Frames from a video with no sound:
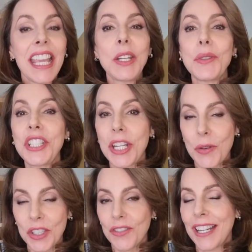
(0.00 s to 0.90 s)
in which he
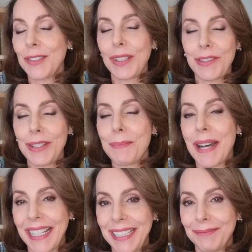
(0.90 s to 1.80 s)
was trying to leave the
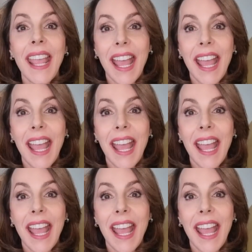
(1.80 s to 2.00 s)
body.